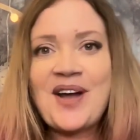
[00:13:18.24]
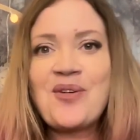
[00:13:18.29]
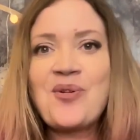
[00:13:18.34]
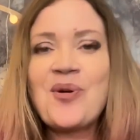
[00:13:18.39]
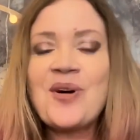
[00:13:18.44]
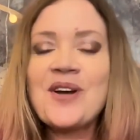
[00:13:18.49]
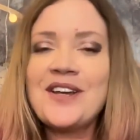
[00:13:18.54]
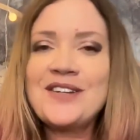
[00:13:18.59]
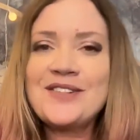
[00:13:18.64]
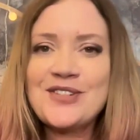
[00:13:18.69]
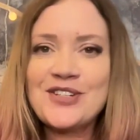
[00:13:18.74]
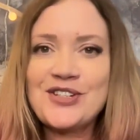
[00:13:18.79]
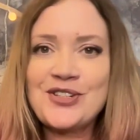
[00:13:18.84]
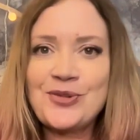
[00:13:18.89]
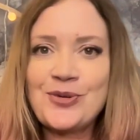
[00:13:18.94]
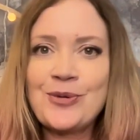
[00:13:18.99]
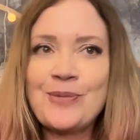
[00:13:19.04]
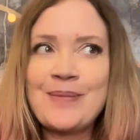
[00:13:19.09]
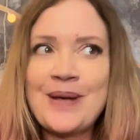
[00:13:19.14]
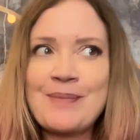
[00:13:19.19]
I want you
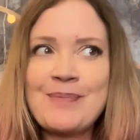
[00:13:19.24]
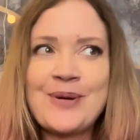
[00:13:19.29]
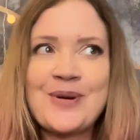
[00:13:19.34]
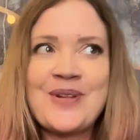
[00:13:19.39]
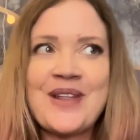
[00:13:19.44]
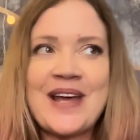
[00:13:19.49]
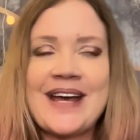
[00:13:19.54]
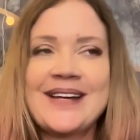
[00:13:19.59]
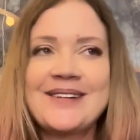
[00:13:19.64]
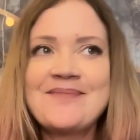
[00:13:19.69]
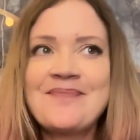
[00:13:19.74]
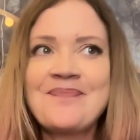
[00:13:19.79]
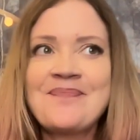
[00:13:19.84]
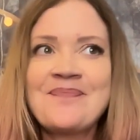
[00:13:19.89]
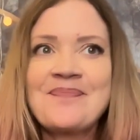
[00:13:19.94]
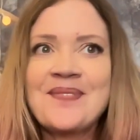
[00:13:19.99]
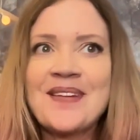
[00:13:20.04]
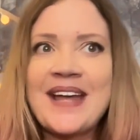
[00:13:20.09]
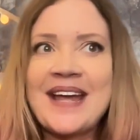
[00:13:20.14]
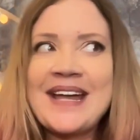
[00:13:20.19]
to remember that,
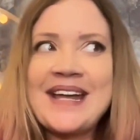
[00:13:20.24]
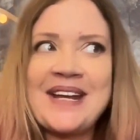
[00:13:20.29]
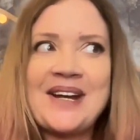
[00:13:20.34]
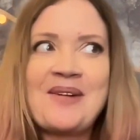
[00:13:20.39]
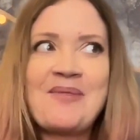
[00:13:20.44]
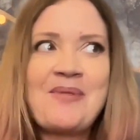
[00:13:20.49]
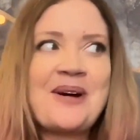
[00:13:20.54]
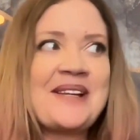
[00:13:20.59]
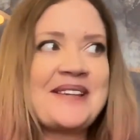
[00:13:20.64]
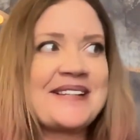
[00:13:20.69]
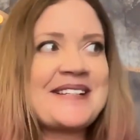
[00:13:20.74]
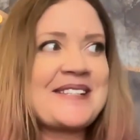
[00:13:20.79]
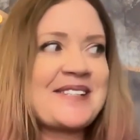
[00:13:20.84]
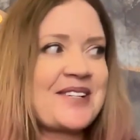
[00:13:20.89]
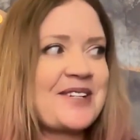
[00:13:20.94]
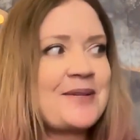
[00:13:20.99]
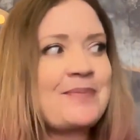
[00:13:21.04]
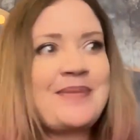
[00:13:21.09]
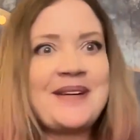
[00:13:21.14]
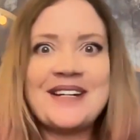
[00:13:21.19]
hey, you know what? This
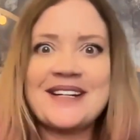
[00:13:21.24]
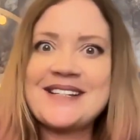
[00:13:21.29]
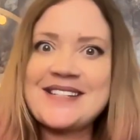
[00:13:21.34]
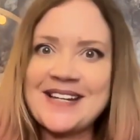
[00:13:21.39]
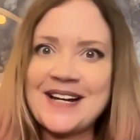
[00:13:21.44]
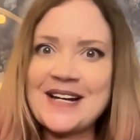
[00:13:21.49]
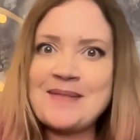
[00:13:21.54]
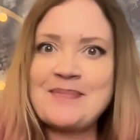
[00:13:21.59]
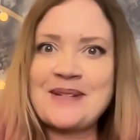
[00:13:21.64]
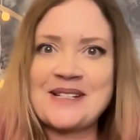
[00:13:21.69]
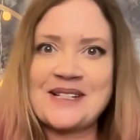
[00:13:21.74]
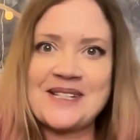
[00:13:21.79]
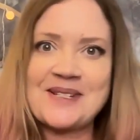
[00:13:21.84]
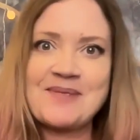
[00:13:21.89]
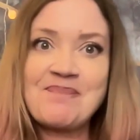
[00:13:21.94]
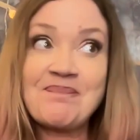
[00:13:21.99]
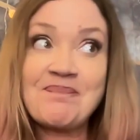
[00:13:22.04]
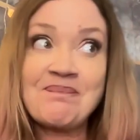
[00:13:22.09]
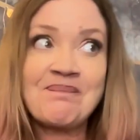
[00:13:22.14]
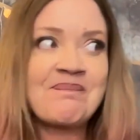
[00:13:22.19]
could be excitement.